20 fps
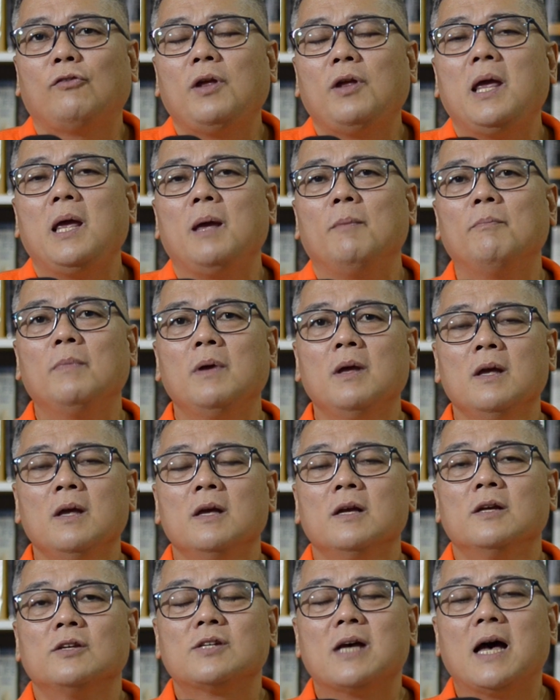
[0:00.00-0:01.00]
theme
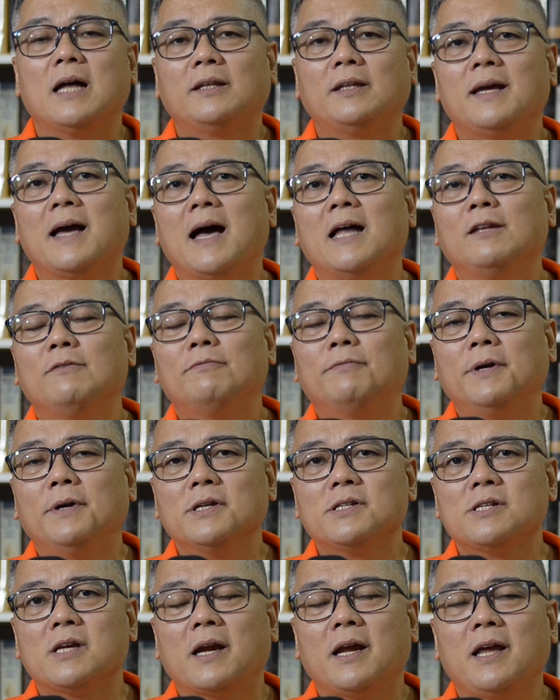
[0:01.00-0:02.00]
sa ating
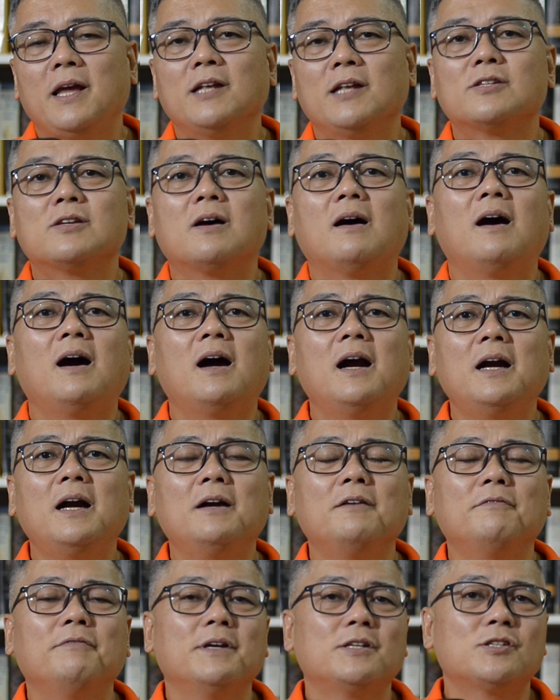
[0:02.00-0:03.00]
anniversary, it's
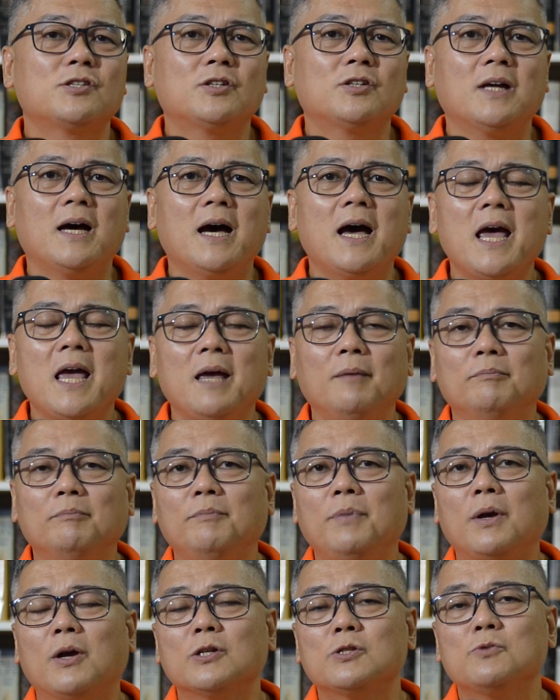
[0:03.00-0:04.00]
harvest
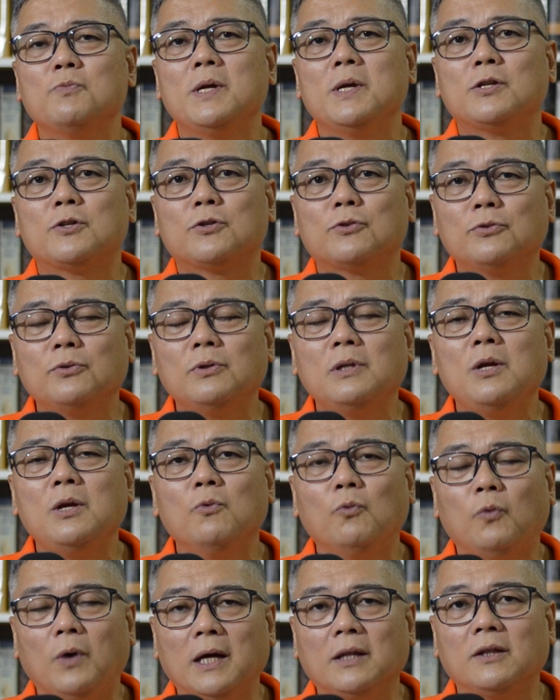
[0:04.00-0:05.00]
time because we truly
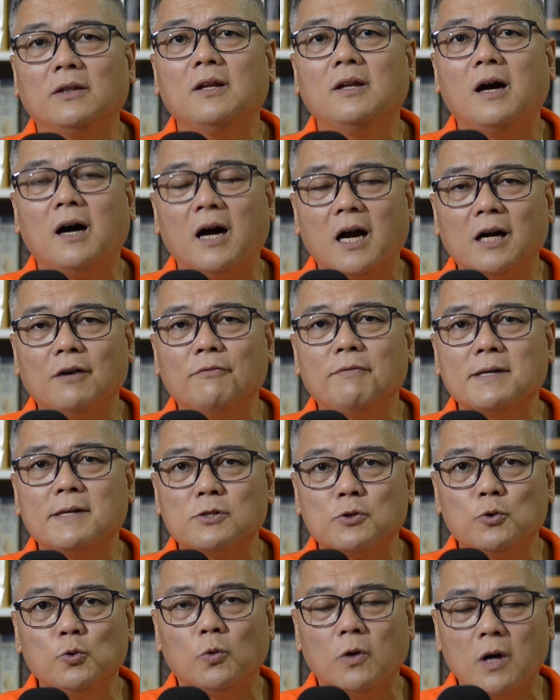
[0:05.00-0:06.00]
want the
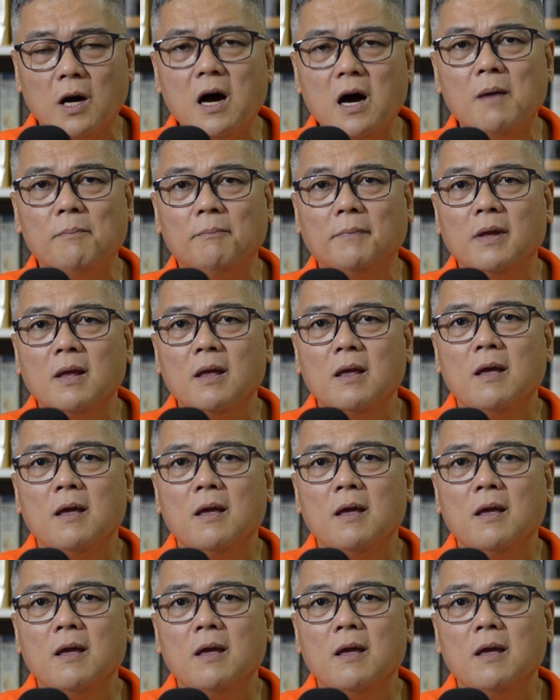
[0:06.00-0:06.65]
harvest to come.